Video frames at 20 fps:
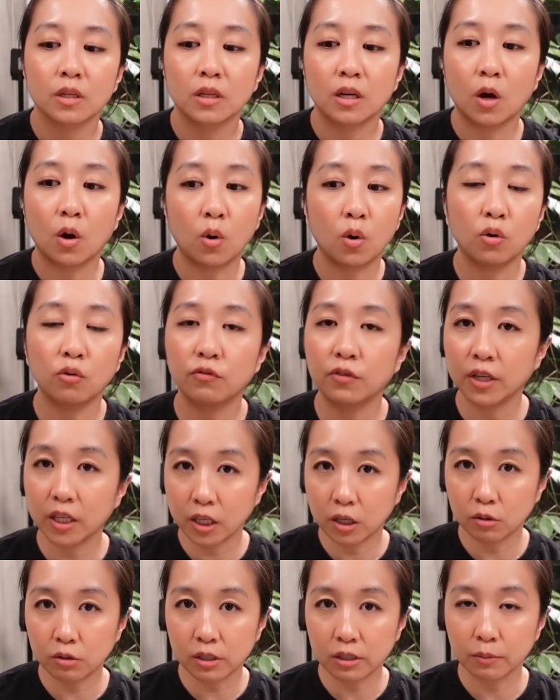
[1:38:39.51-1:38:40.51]
a whole
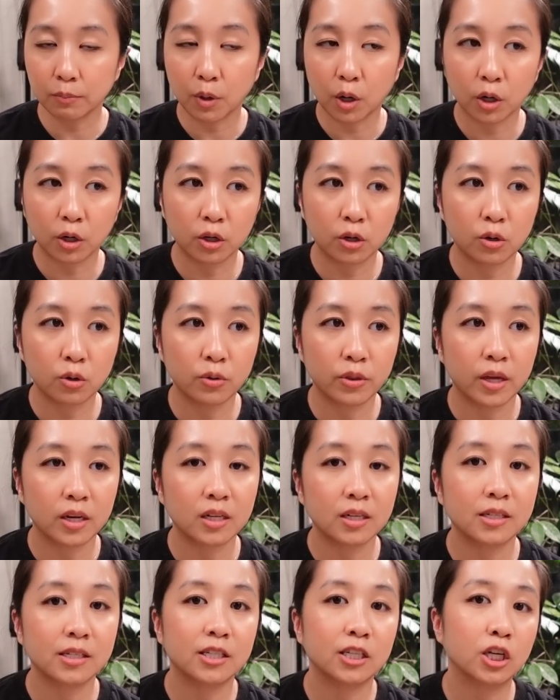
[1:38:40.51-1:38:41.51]
video tomorrow that
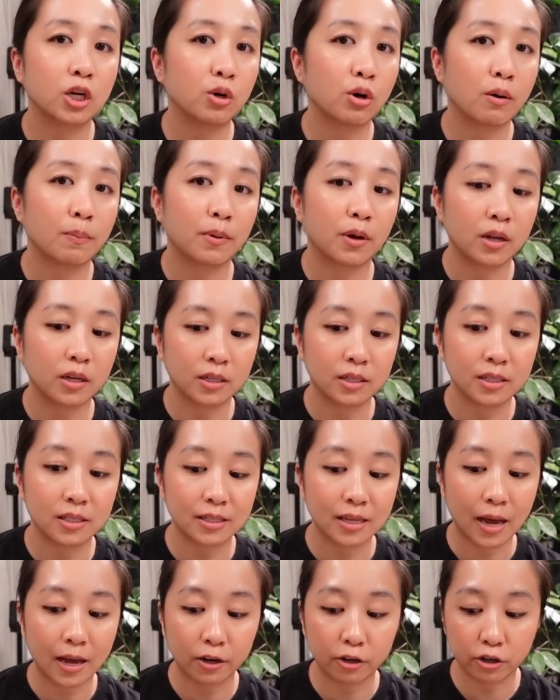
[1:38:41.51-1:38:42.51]
needs to go up on
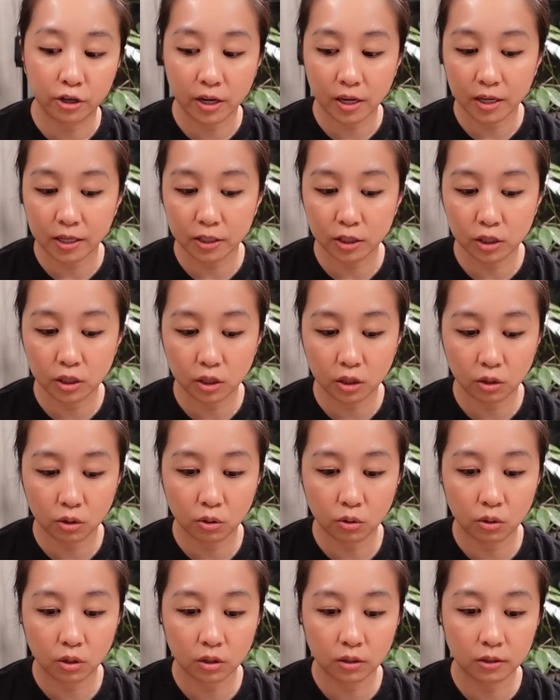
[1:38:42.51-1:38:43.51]
Saturday.
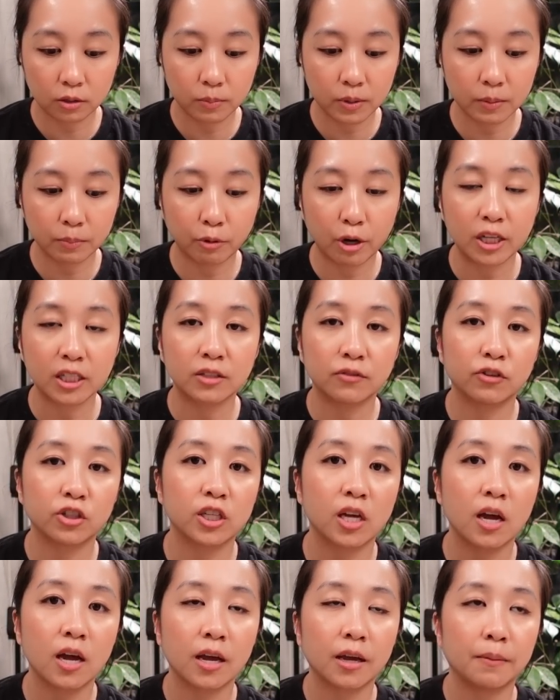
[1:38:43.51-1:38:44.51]
So a little bit pressed for
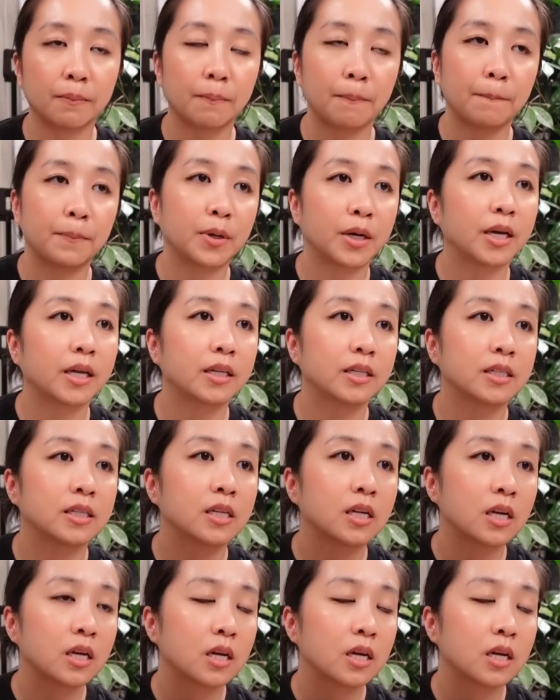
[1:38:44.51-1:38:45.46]
time, but